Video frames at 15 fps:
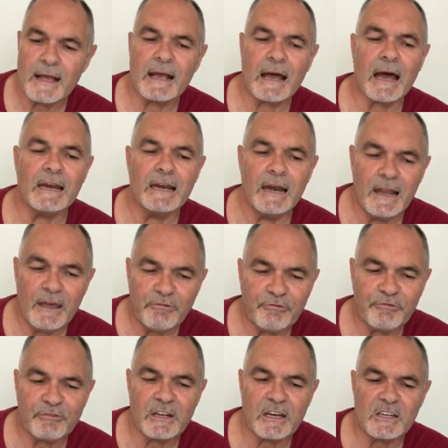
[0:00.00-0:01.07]
can
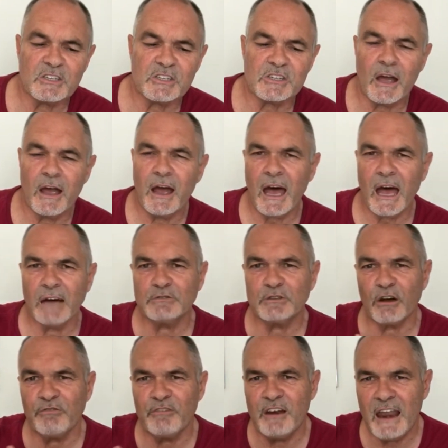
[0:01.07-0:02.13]
lift us out
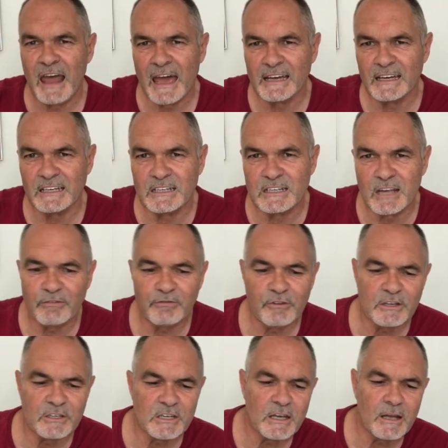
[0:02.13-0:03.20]
of
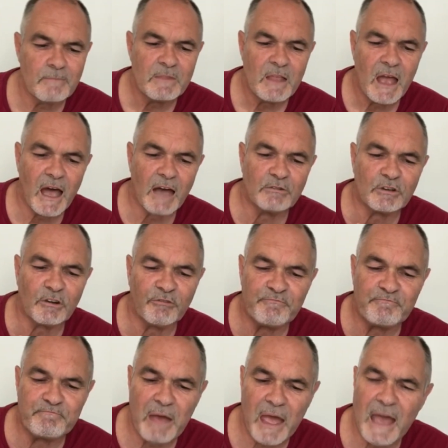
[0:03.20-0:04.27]
negativity, out
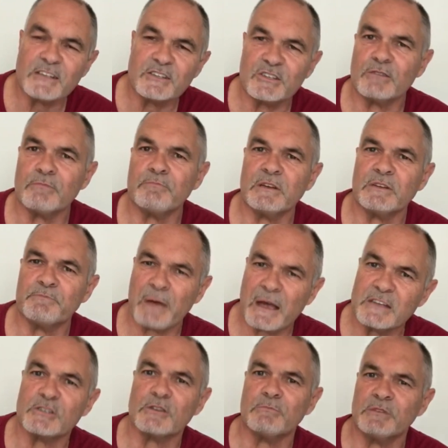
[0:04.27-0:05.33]
of
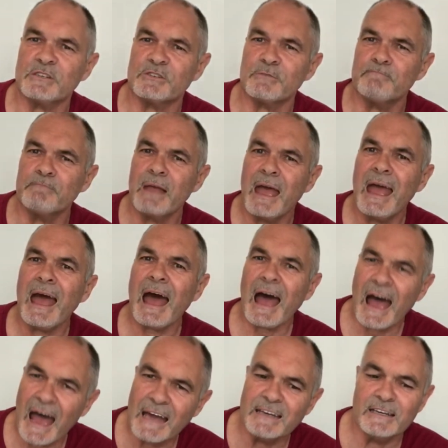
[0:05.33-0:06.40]
pessimism
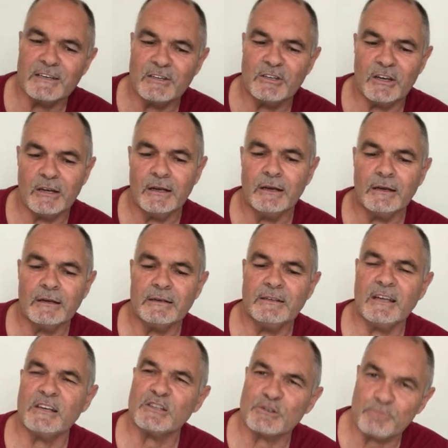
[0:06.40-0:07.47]
and
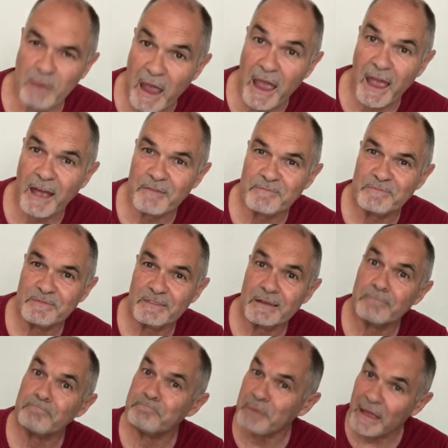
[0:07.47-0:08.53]
despair.
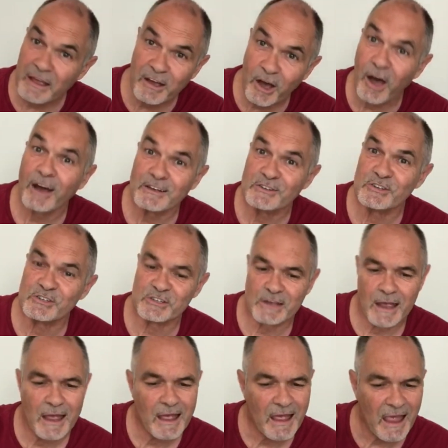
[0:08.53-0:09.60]

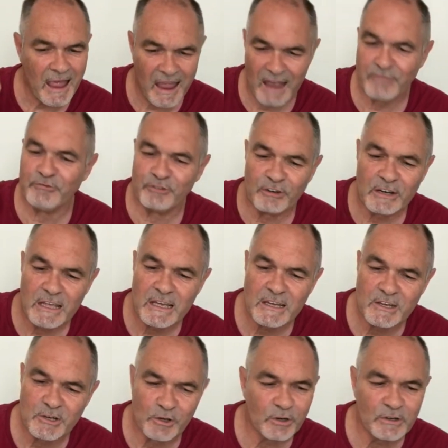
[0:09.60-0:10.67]
Because every
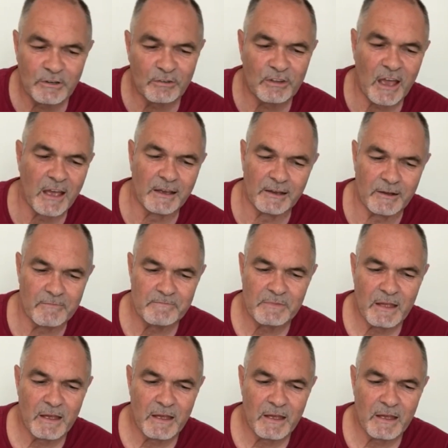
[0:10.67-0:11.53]
good thing